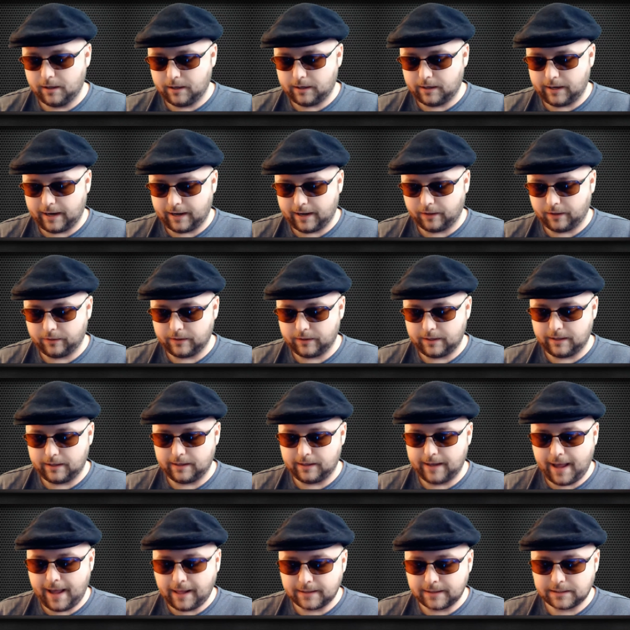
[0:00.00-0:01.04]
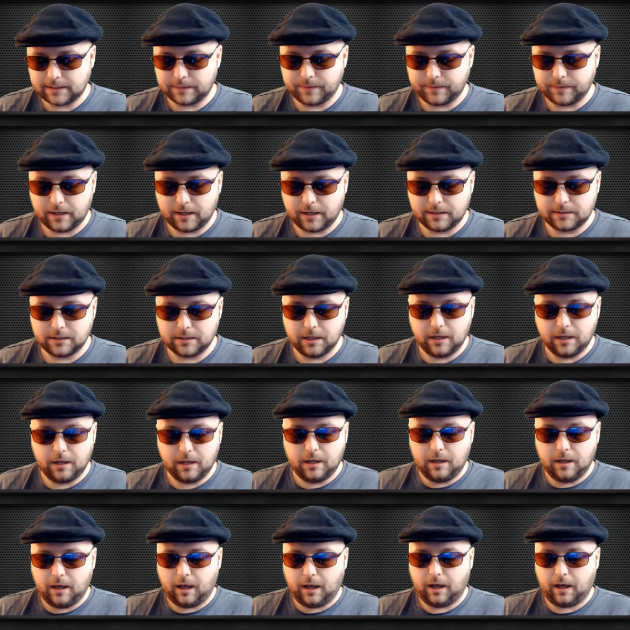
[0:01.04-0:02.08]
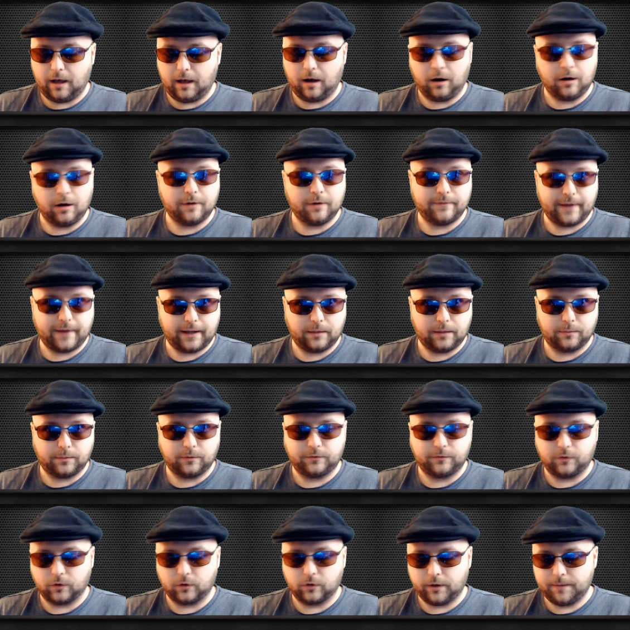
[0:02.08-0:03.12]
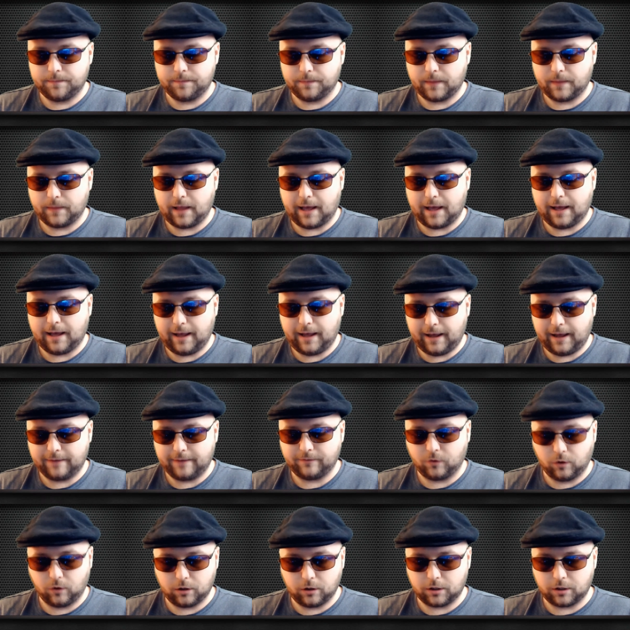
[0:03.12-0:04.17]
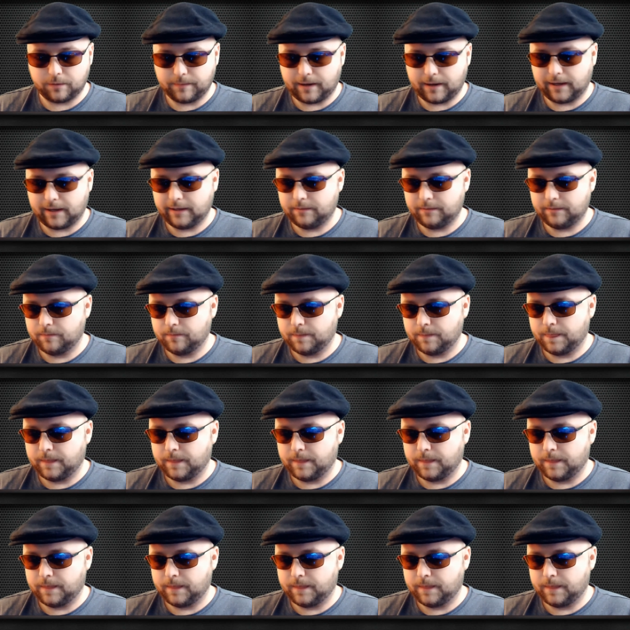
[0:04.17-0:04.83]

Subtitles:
Now the Galaxy Buds are available for it. I have ordered mine.